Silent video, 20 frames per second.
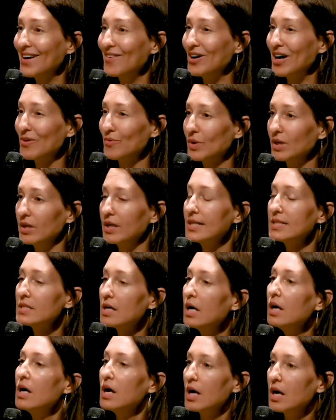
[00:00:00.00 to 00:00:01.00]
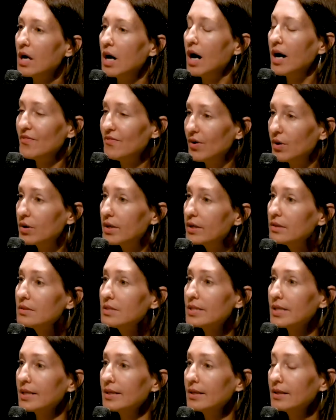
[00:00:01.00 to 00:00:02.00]
now, I realize I felt
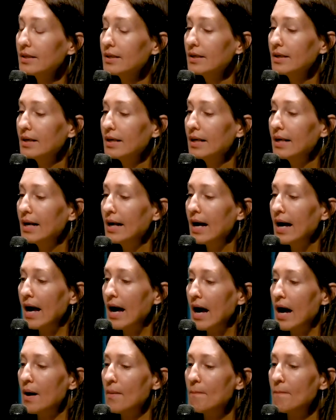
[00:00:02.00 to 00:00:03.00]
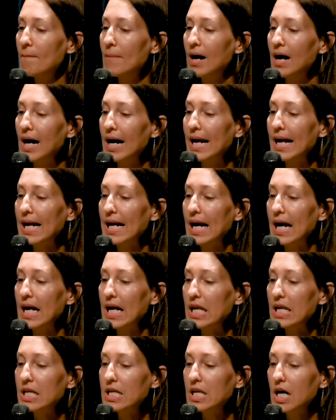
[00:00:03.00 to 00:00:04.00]
guilty. My
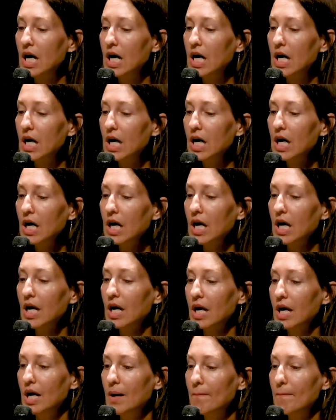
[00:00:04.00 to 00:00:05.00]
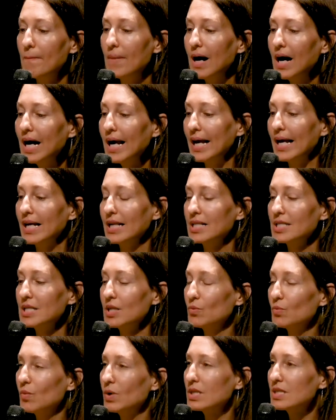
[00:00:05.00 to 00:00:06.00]
young mind
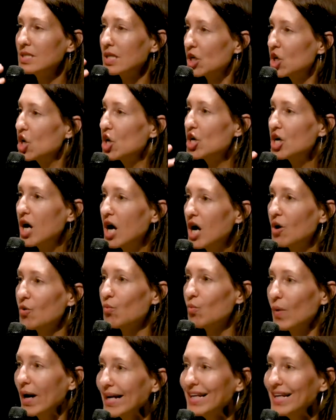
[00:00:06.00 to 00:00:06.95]
was could not